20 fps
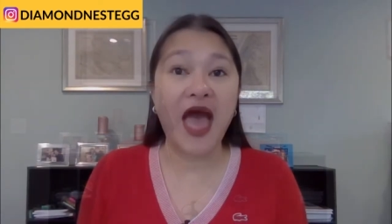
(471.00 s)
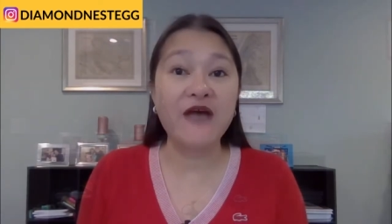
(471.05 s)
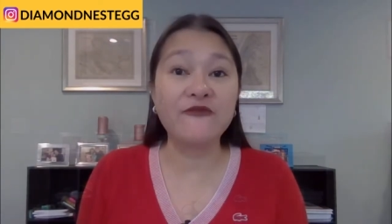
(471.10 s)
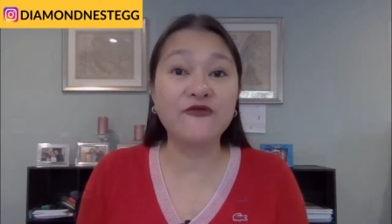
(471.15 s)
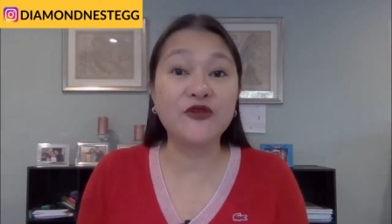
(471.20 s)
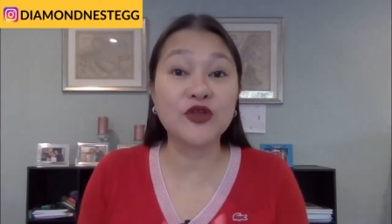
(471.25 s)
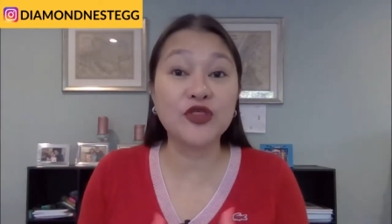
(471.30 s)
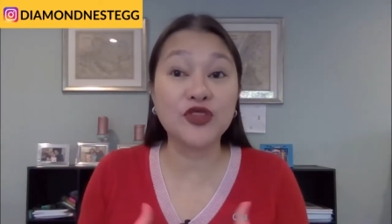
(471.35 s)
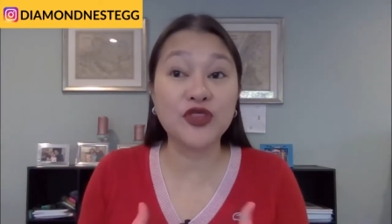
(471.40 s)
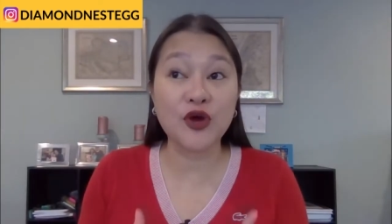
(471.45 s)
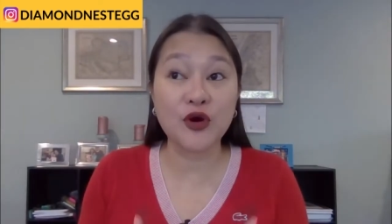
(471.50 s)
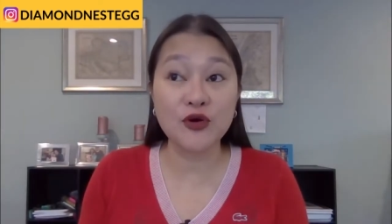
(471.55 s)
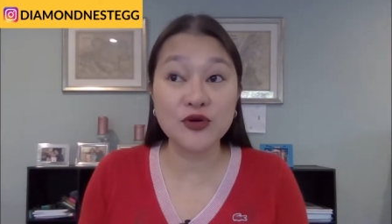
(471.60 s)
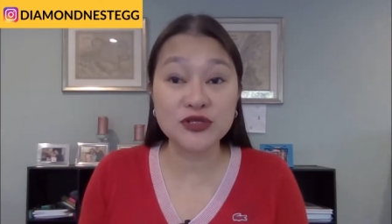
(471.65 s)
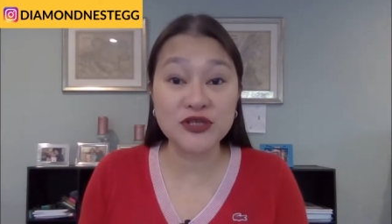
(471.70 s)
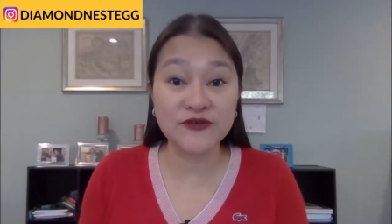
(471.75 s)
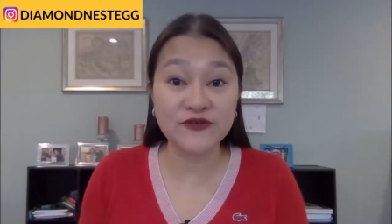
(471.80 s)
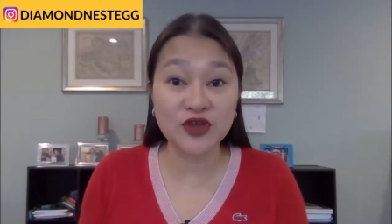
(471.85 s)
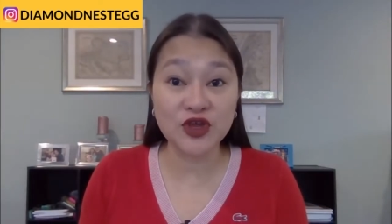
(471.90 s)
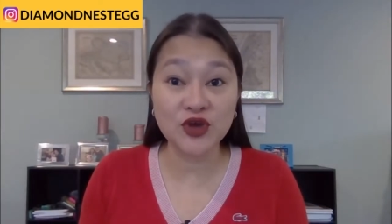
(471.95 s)
And for
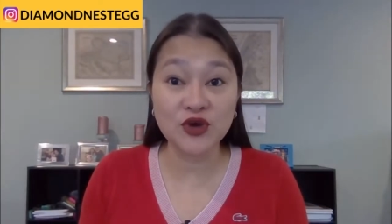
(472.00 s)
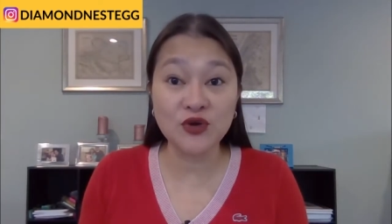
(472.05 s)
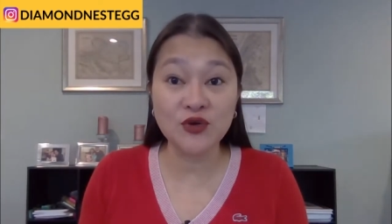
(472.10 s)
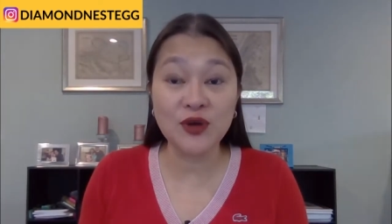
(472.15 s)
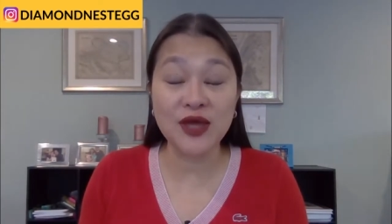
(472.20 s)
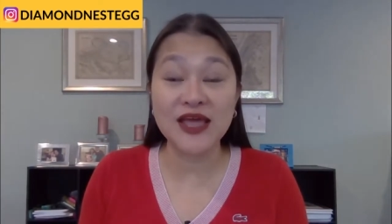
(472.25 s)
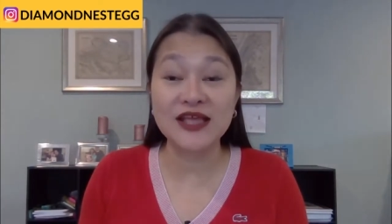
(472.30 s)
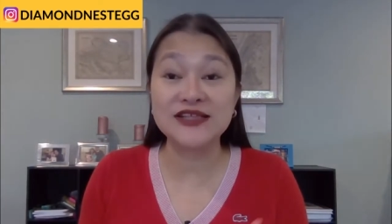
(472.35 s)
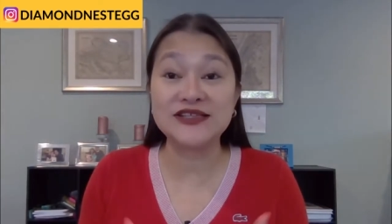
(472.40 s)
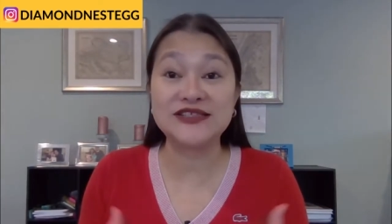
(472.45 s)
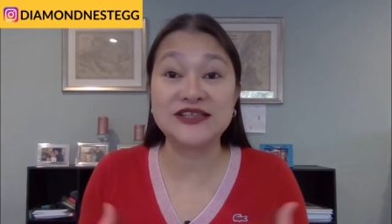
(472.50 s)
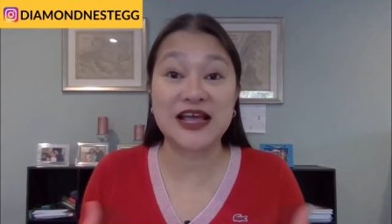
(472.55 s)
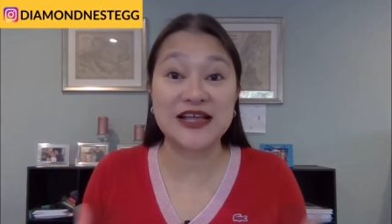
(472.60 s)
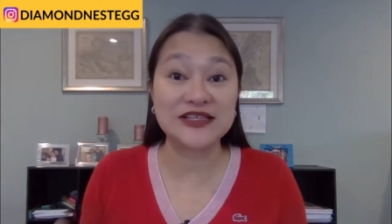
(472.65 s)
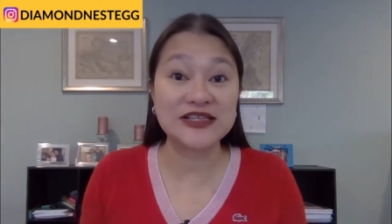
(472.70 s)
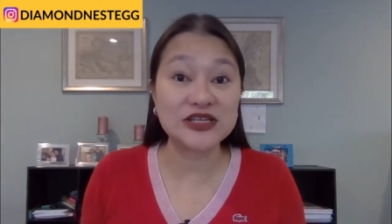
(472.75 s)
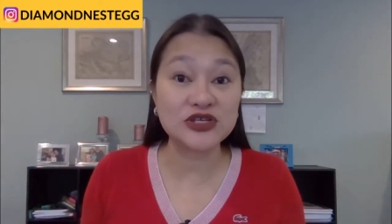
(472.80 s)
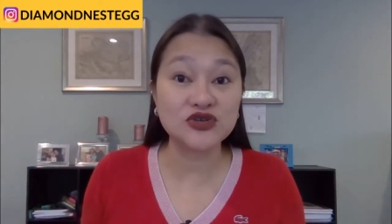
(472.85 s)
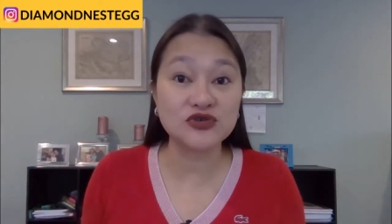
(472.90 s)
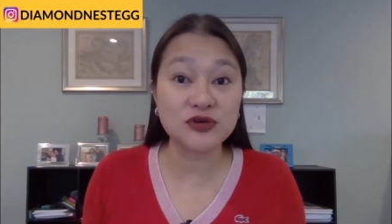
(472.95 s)
those of you in
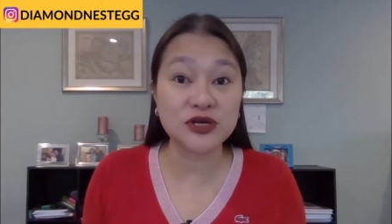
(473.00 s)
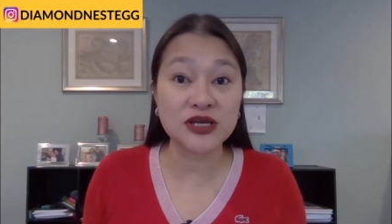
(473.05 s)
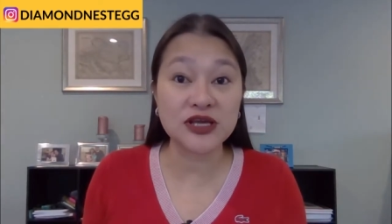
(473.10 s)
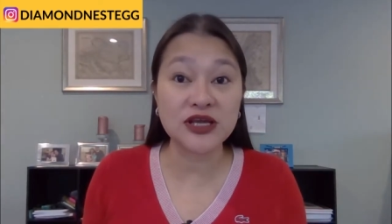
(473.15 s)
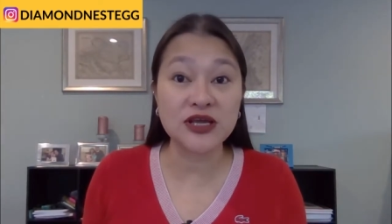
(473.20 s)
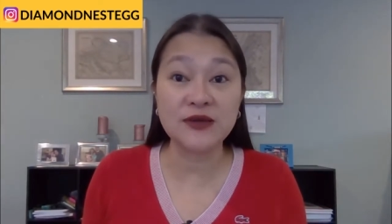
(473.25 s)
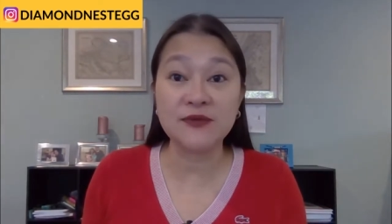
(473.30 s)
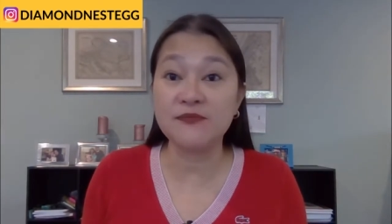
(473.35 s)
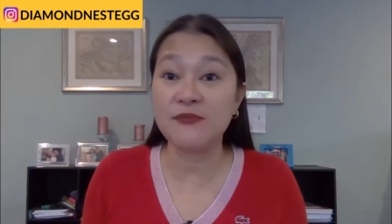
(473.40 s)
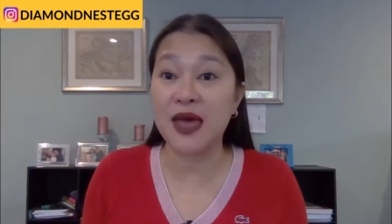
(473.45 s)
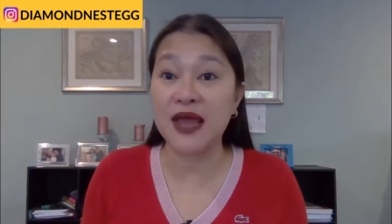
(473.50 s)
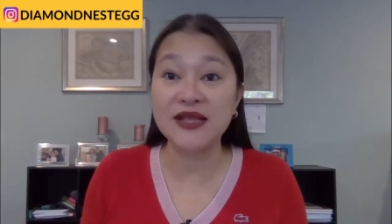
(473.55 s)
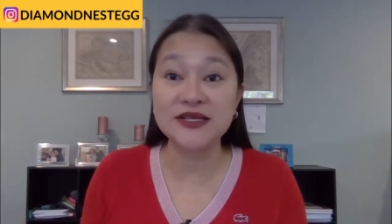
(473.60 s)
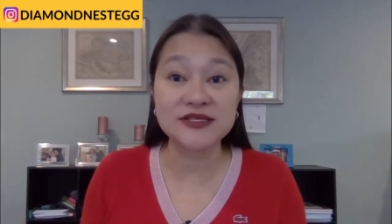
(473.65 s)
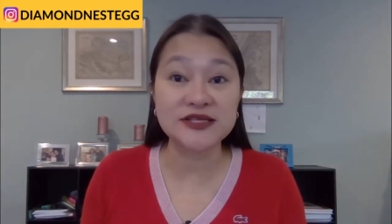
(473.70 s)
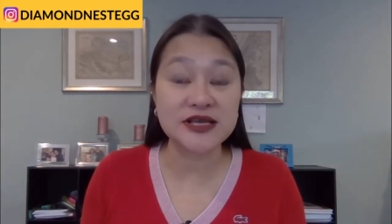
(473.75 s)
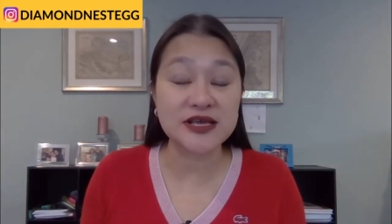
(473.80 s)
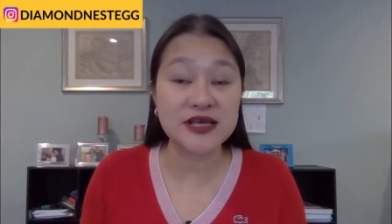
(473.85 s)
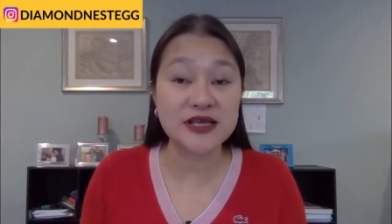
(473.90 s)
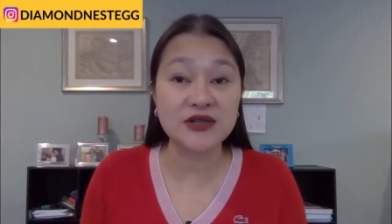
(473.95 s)
dentistry,
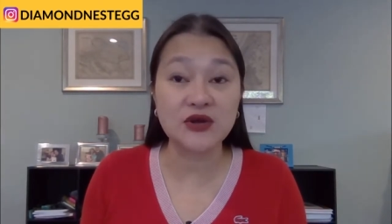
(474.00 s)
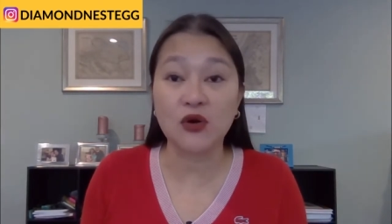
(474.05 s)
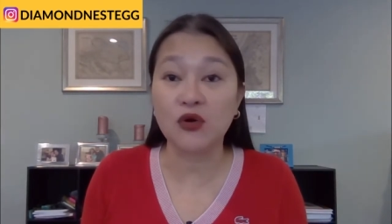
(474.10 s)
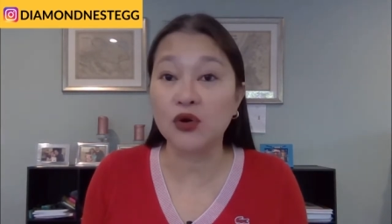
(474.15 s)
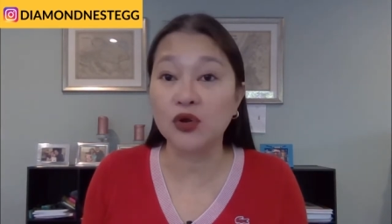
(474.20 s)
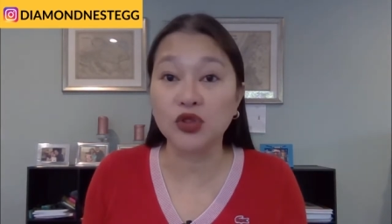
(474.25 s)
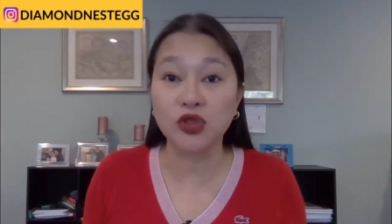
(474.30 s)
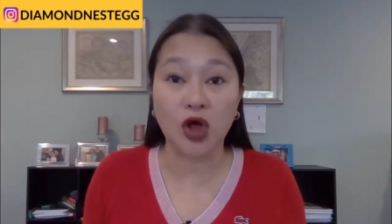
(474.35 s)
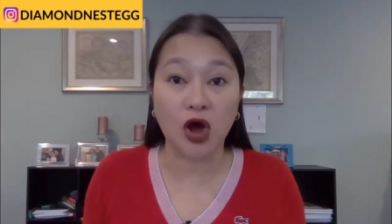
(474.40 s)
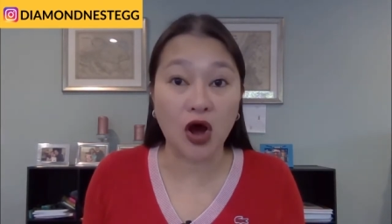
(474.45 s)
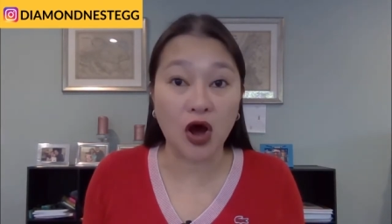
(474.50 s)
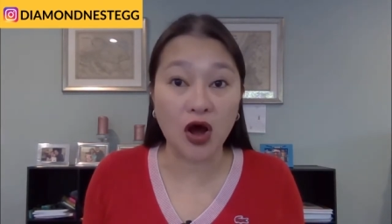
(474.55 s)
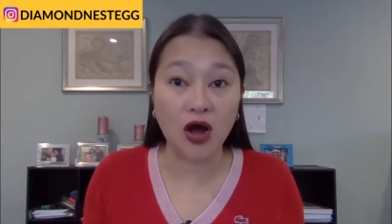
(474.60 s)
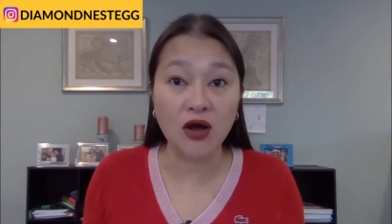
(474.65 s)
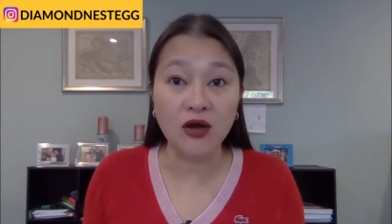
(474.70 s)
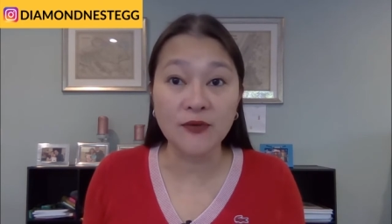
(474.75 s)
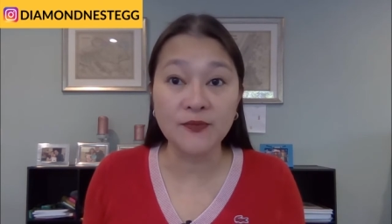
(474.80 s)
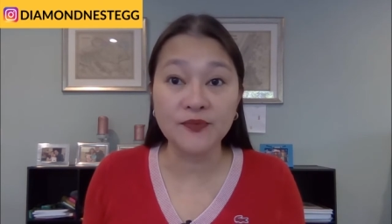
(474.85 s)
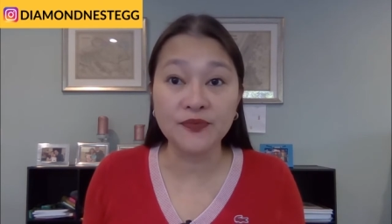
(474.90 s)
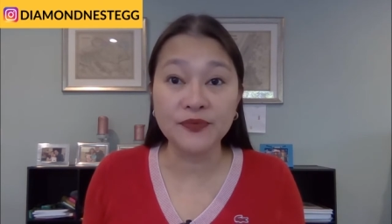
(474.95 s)
medicine, or
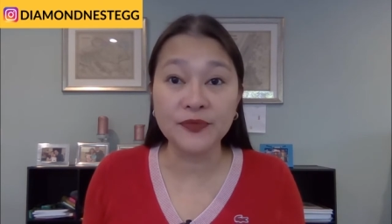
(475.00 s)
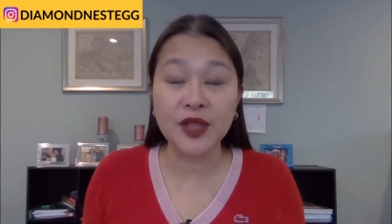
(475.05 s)
law,